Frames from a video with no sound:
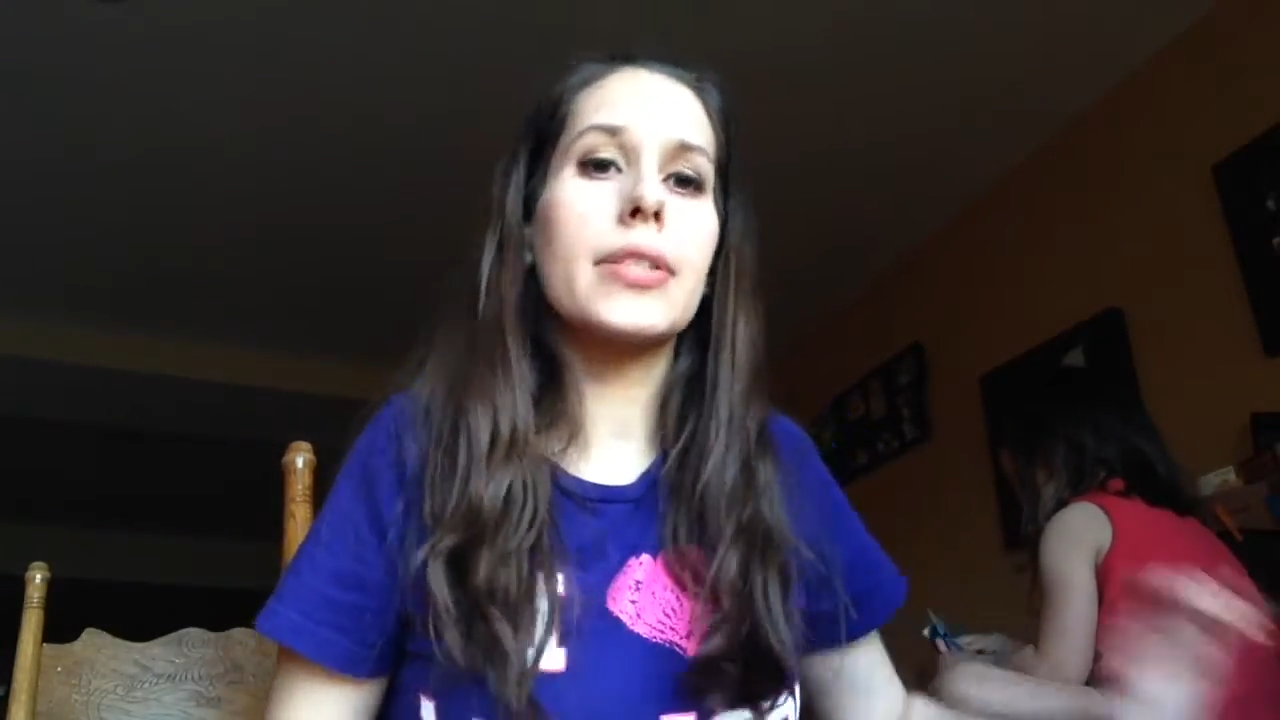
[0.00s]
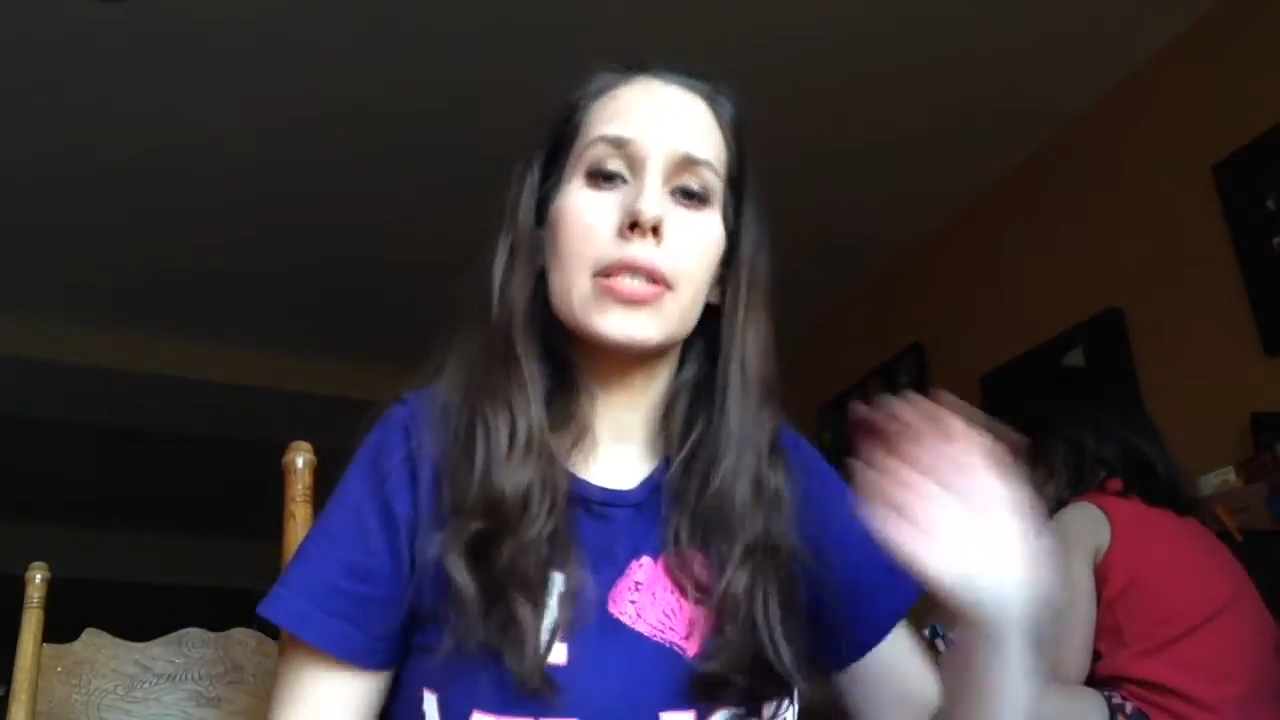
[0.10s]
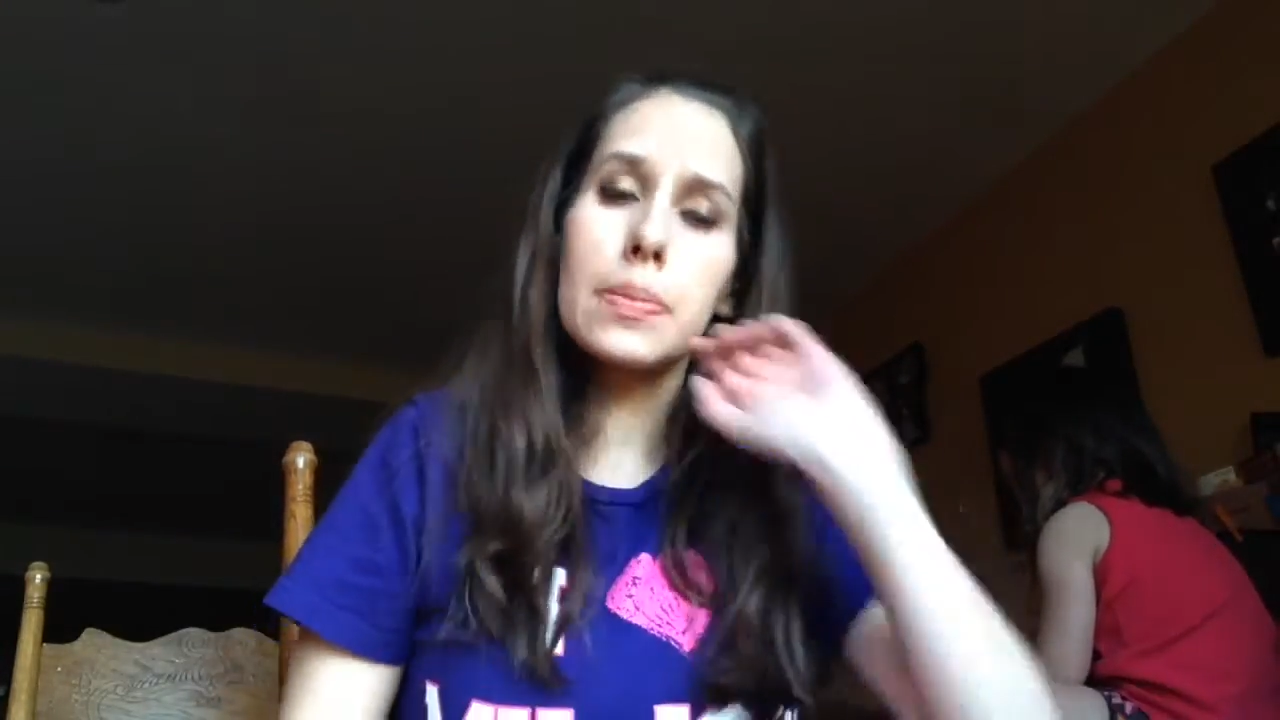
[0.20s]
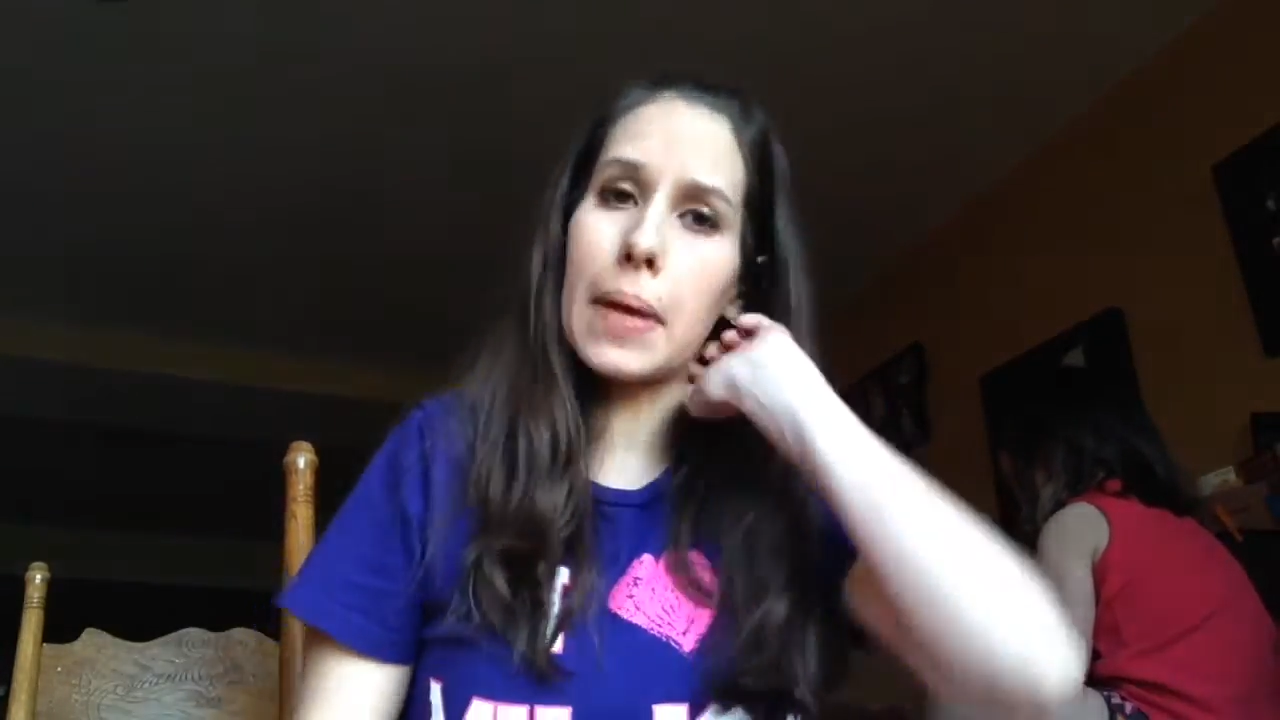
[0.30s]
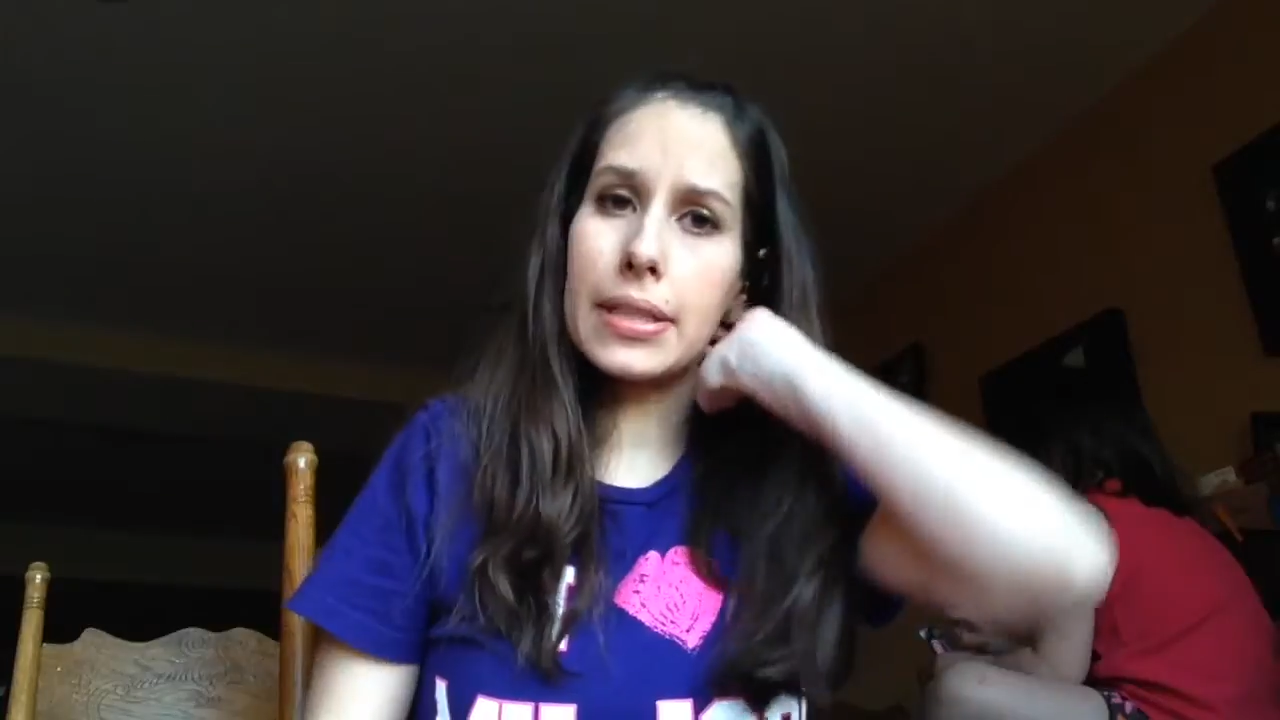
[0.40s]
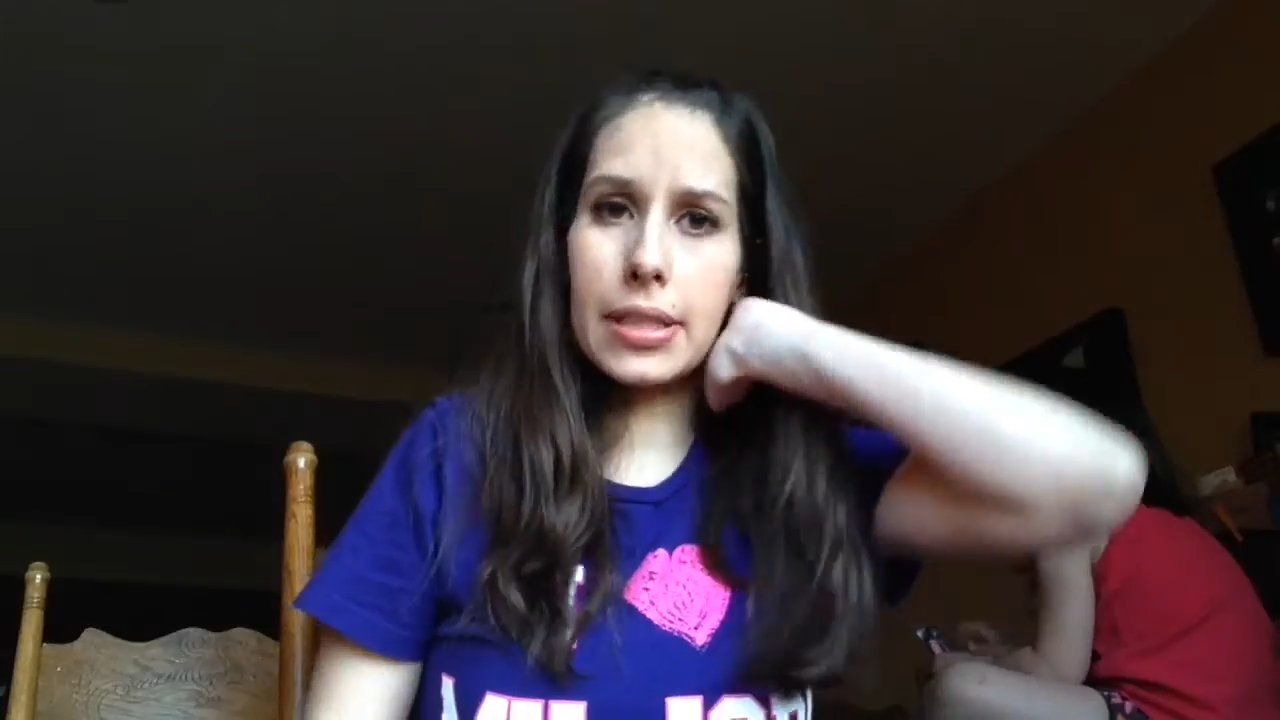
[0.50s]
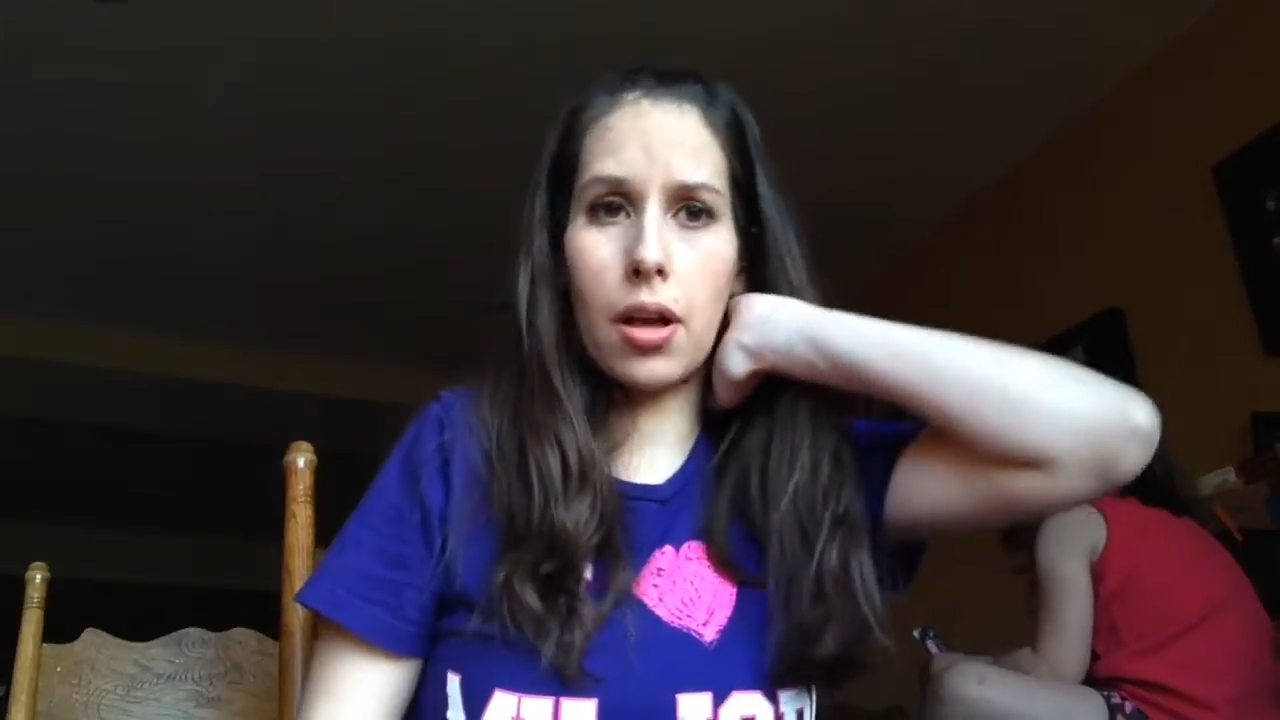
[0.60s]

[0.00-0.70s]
spend it